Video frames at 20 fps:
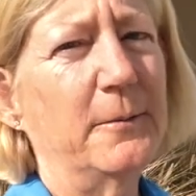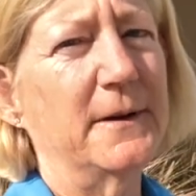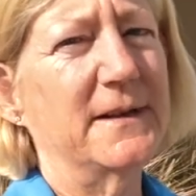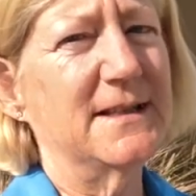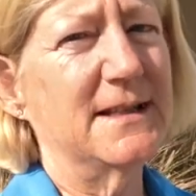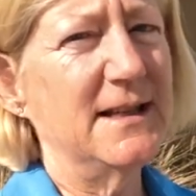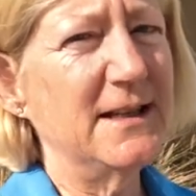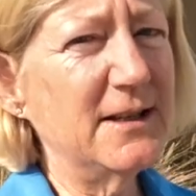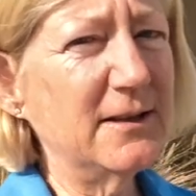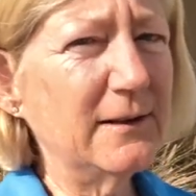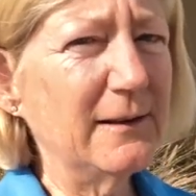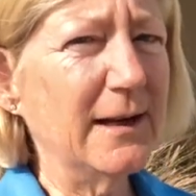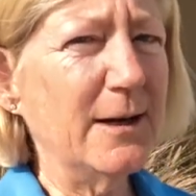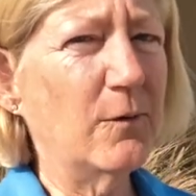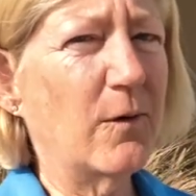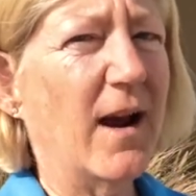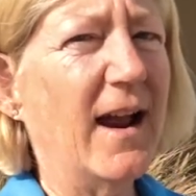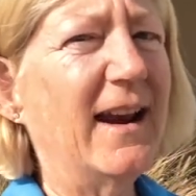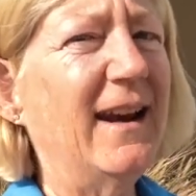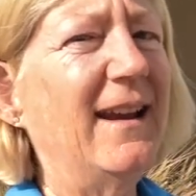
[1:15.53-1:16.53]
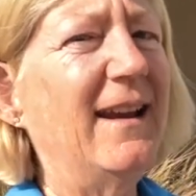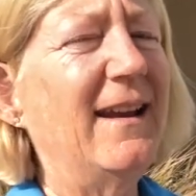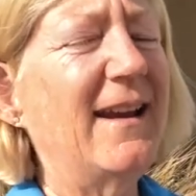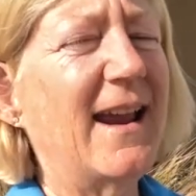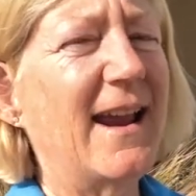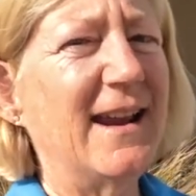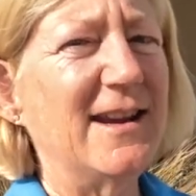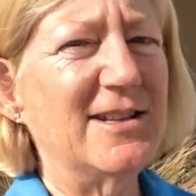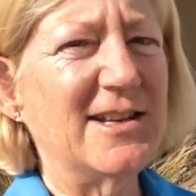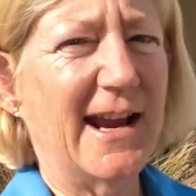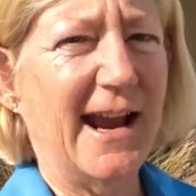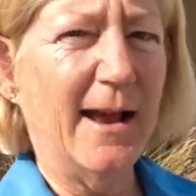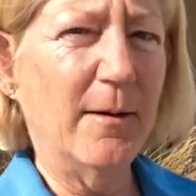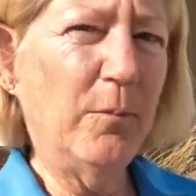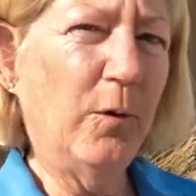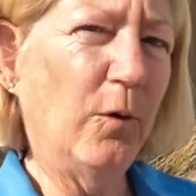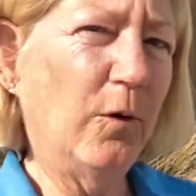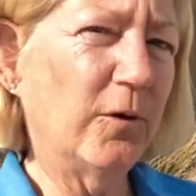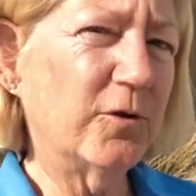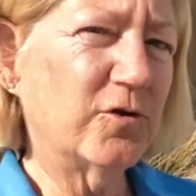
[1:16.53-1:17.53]
particularly riding a
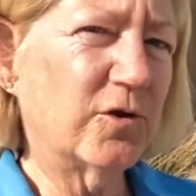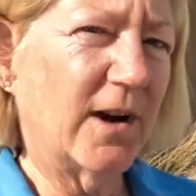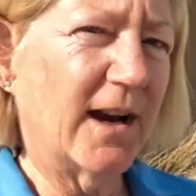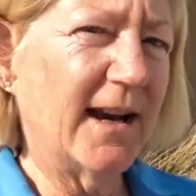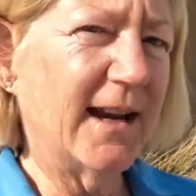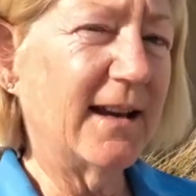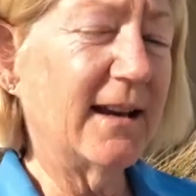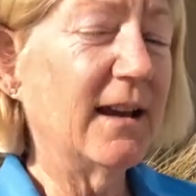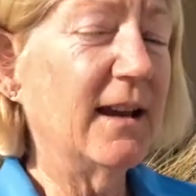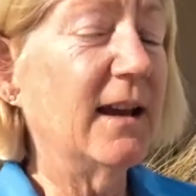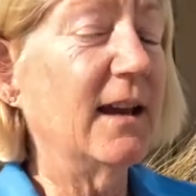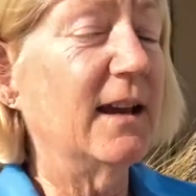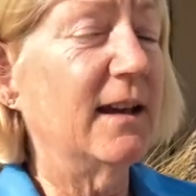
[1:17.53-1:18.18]
tadpole trike,